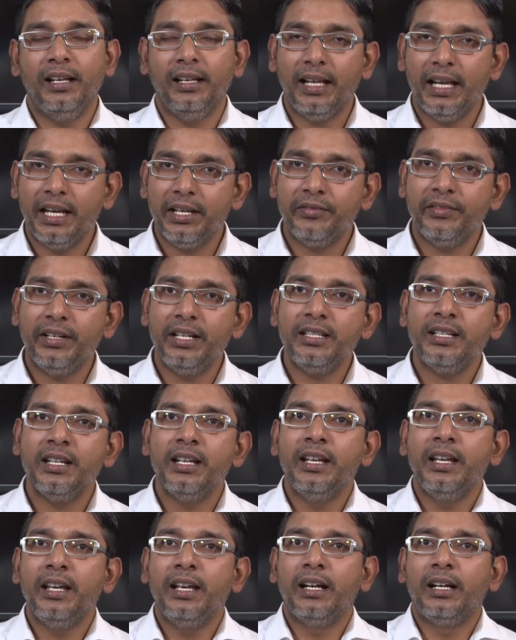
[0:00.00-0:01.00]
Likewise,
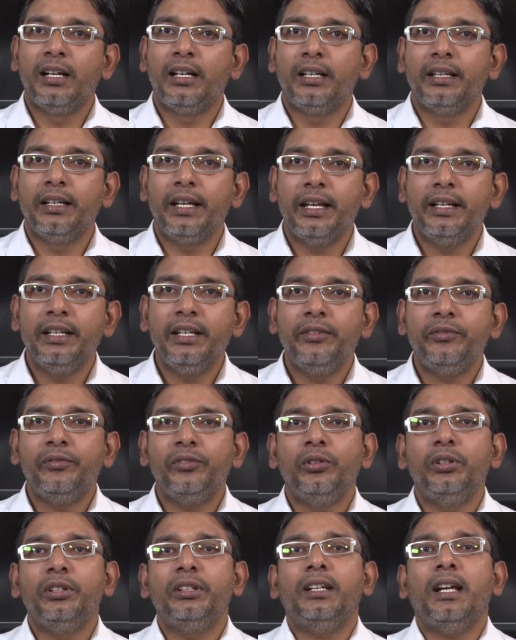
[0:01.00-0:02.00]
uh, any
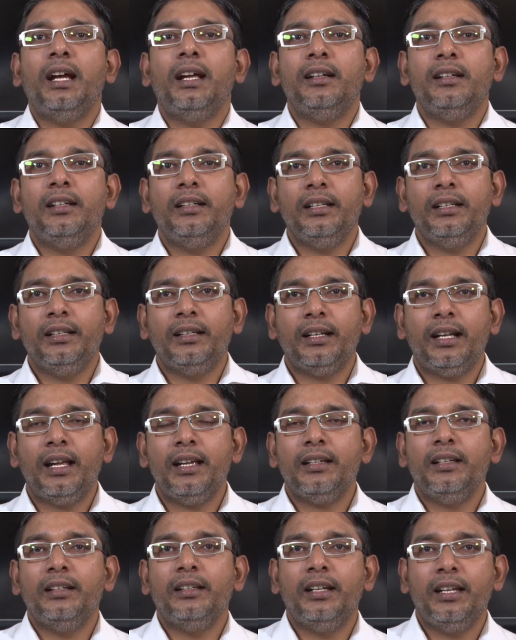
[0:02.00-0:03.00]
fluid catalytic
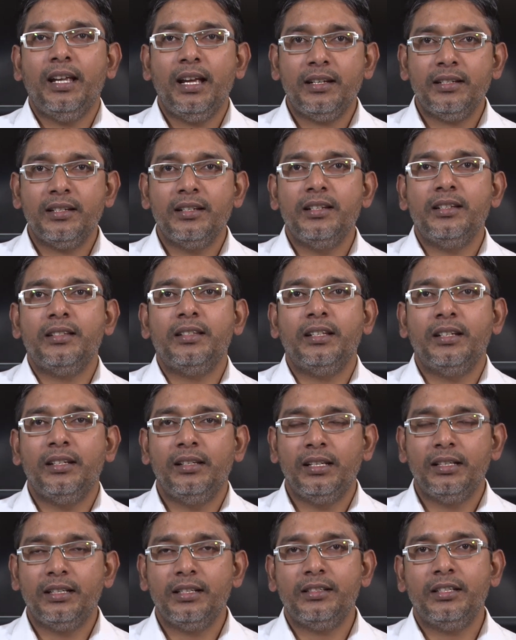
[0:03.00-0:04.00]
cracking reaction is there
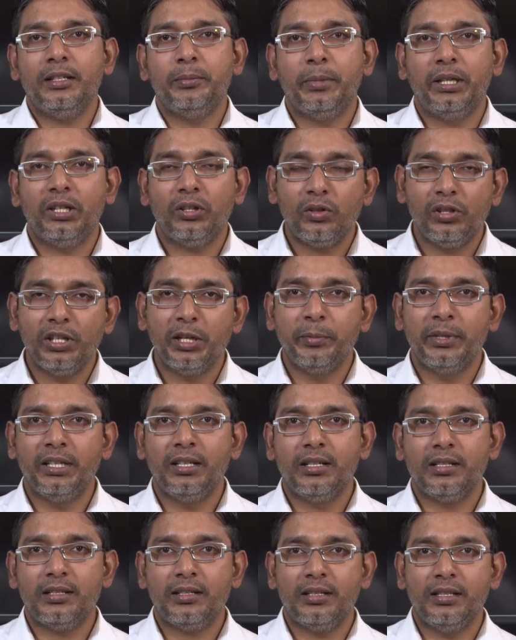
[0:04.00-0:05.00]
in let us say petroleum
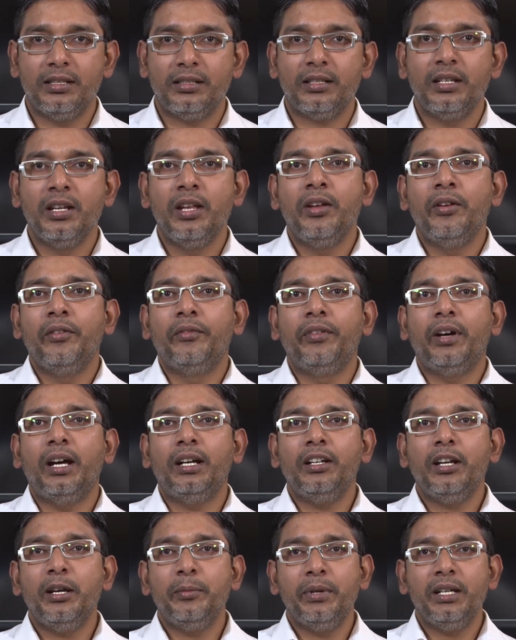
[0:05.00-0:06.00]
industries.
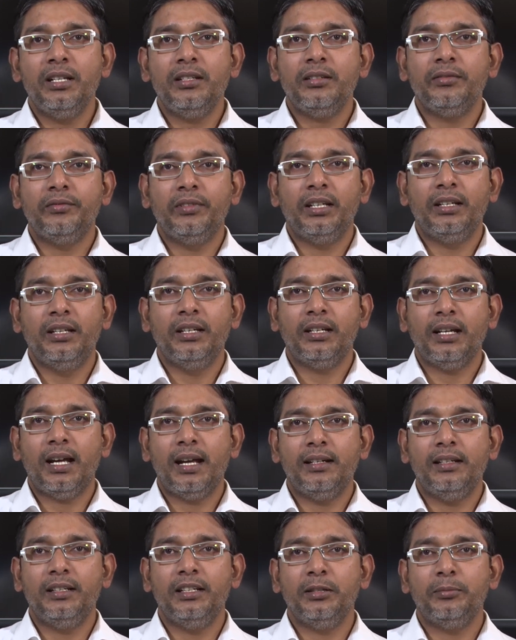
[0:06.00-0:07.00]
What happens where the
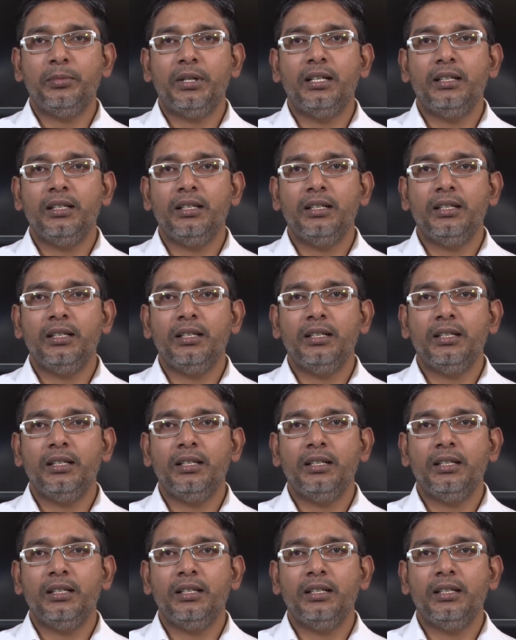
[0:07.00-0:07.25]
catalytic